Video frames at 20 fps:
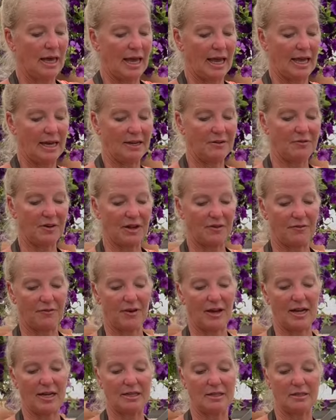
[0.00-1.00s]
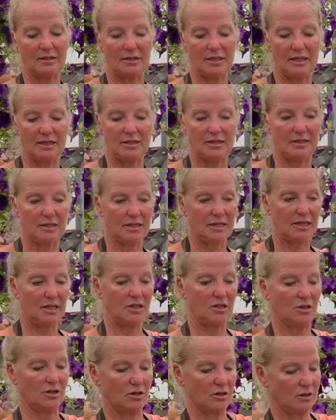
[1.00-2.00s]
And if I find these in
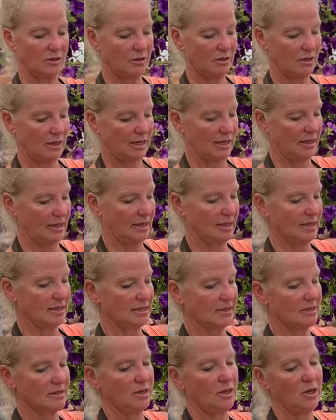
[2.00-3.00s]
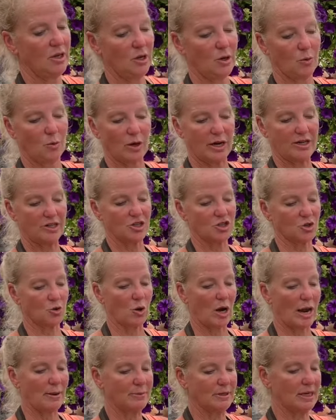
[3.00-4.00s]
here, like this, where I just
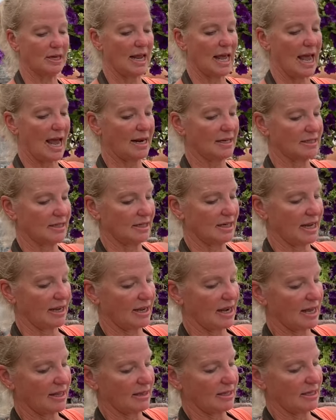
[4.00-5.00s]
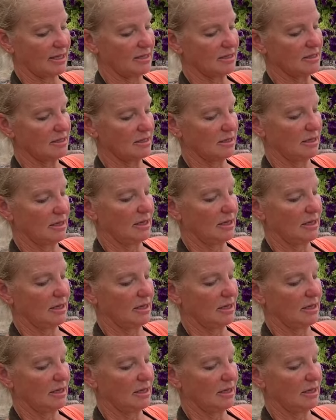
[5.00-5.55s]
grabbed it and hacked it, and I got these,